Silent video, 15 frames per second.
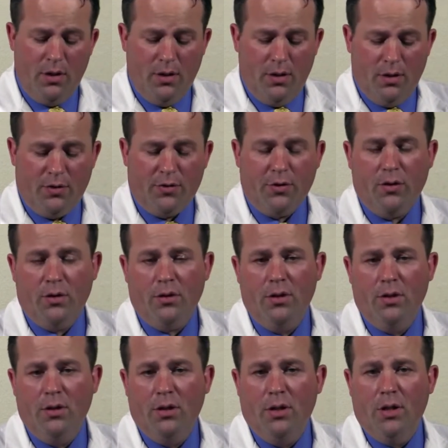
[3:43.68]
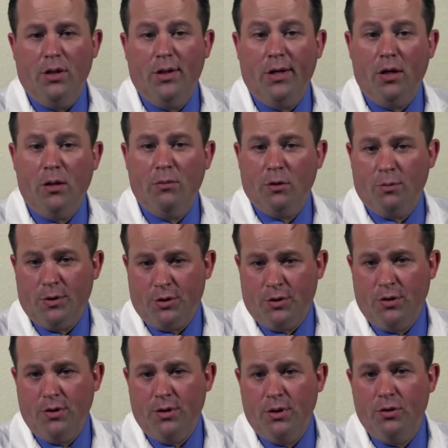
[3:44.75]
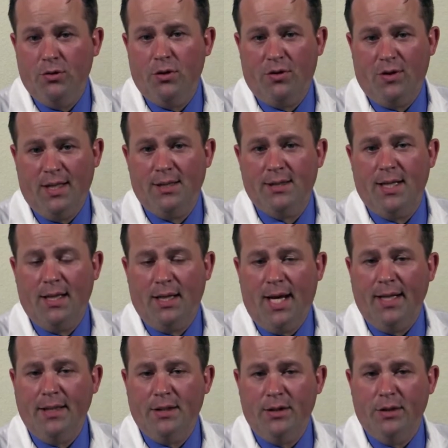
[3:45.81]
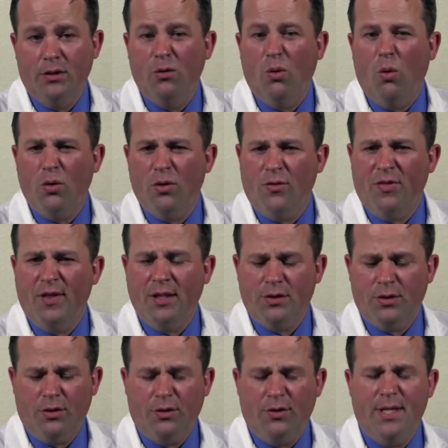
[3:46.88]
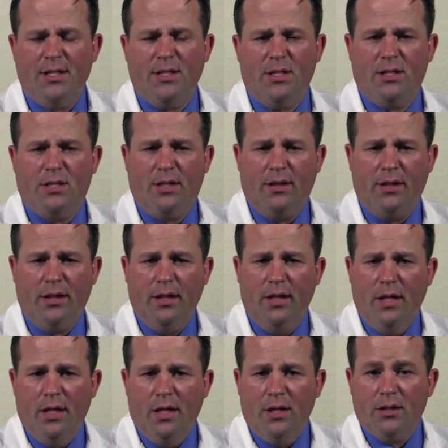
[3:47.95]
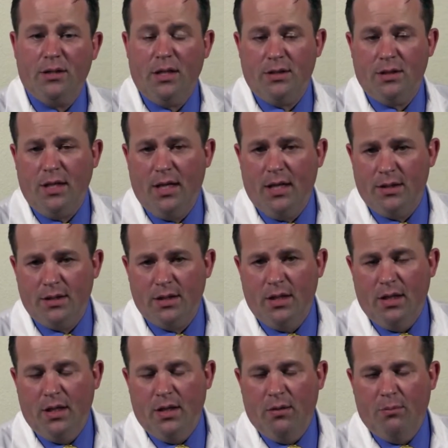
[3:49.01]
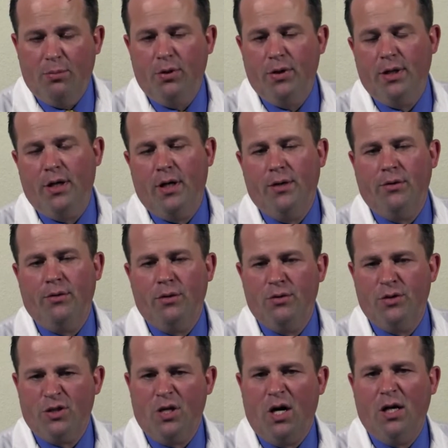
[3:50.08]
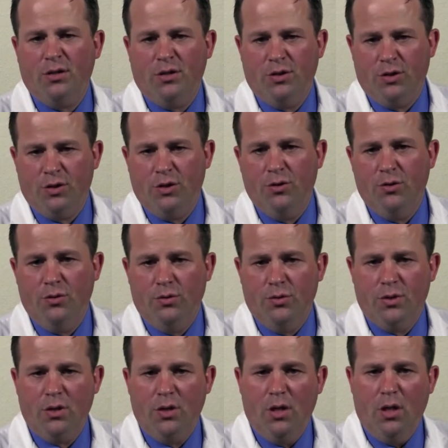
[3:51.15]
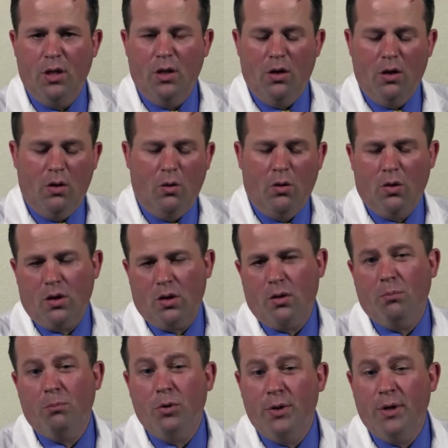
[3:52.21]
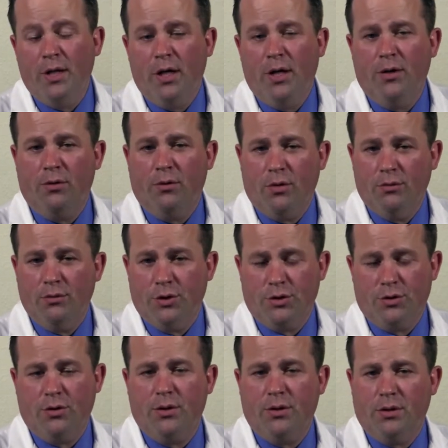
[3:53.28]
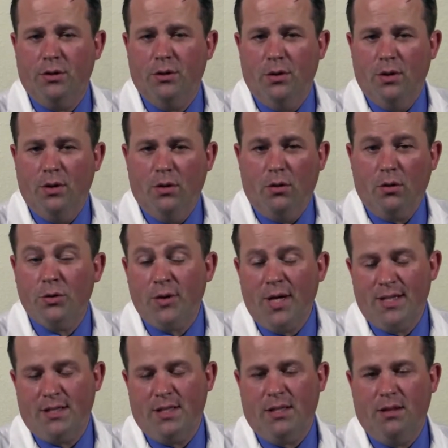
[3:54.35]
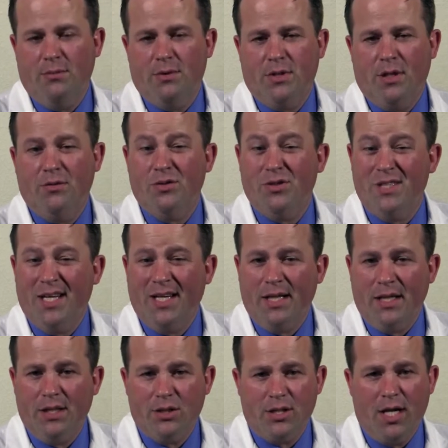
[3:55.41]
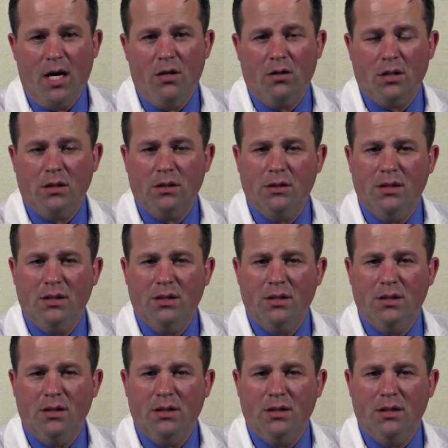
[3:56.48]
Third, they're able to return and do the things they like to do, or the things that are necessary, such as putting on their own socks and shoes, or putting on their own shirt, or dressing themselves, or taking a shower.